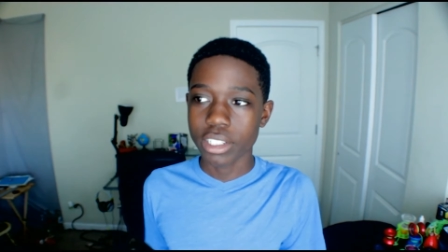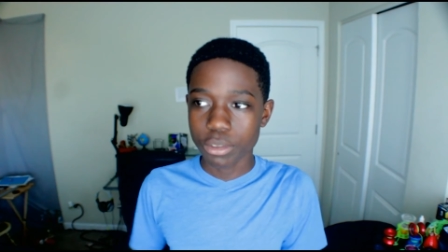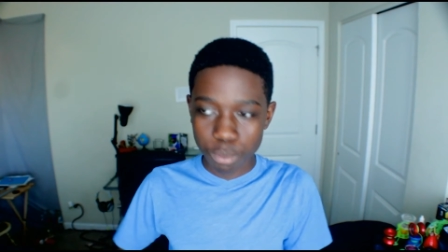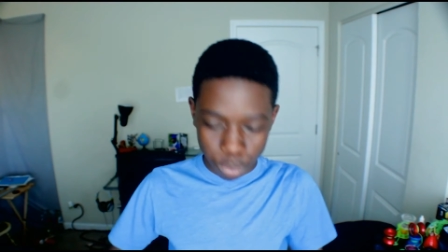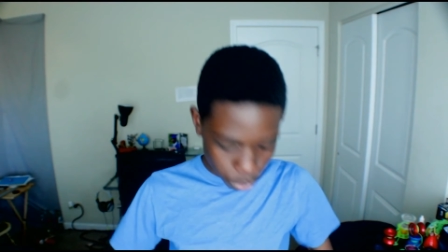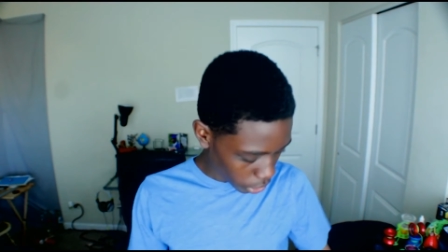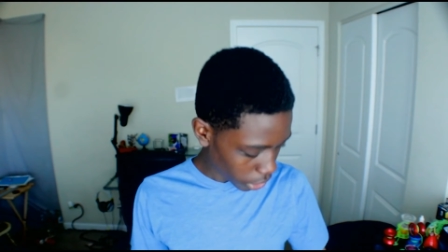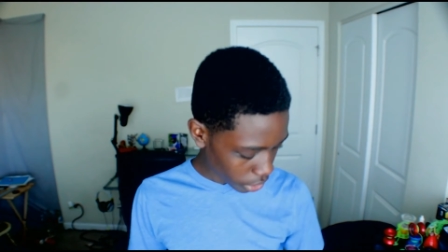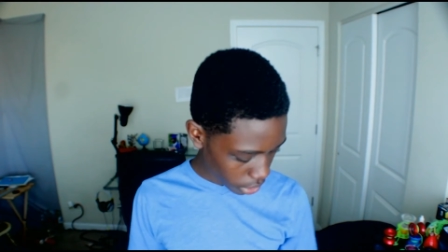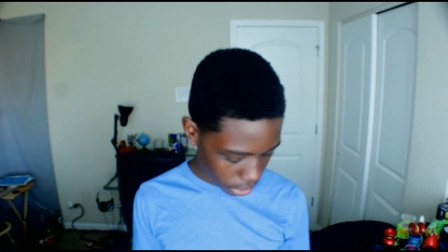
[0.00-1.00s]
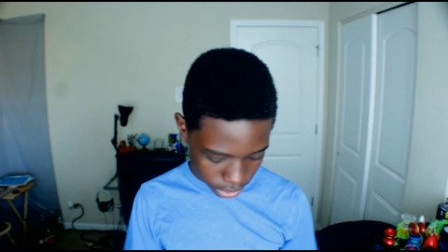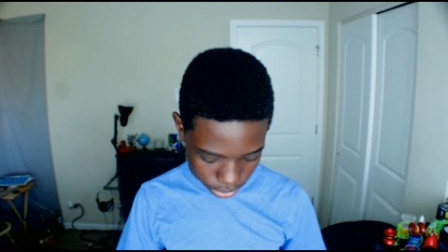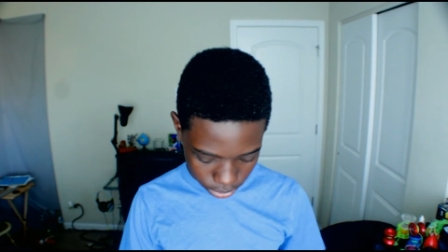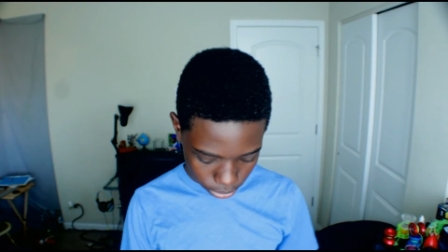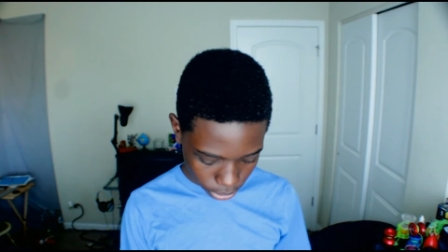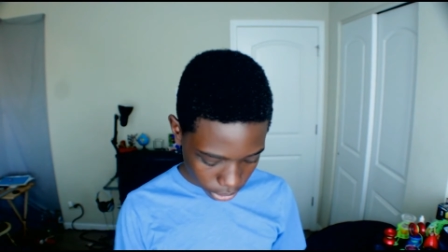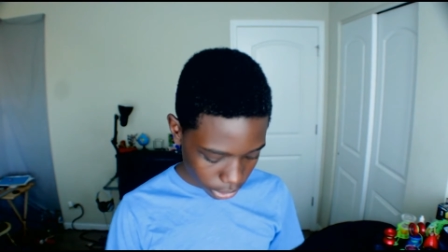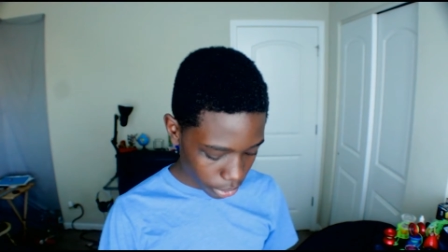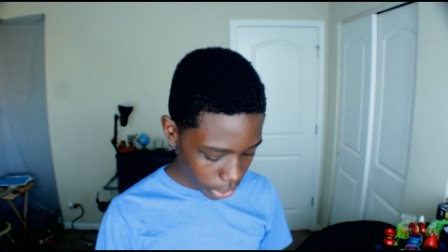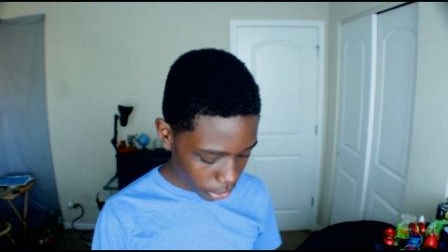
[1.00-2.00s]
it's really good. It's a
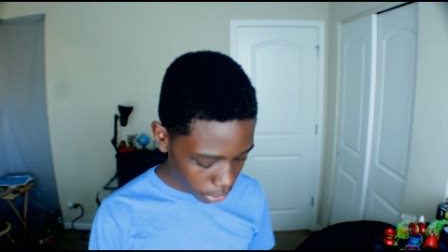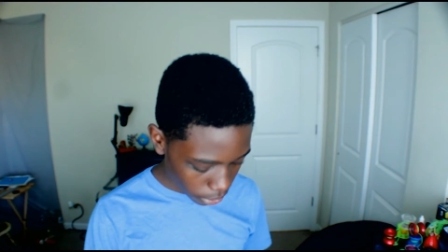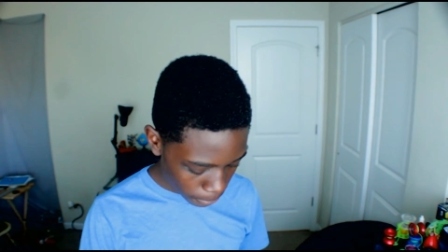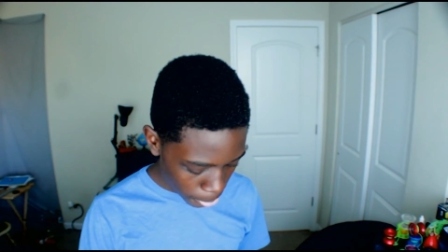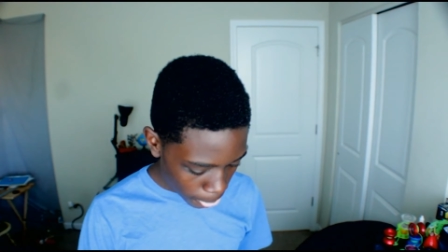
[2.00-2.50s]
really great yo-yo.